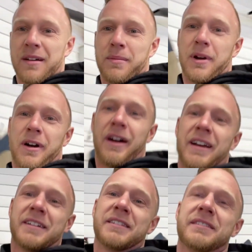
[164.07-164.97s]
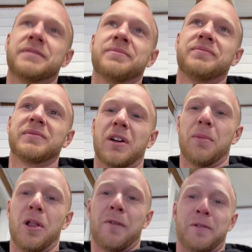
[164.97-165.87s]
But all right, come
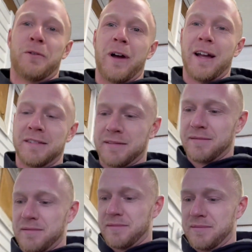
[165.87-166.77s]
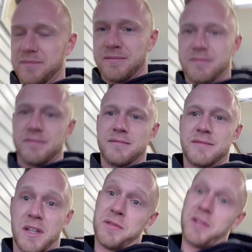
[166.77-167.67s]
along for the ride.
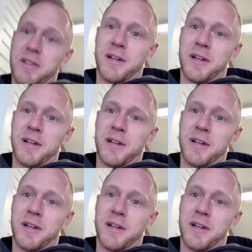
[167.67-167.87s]
I'll see you there.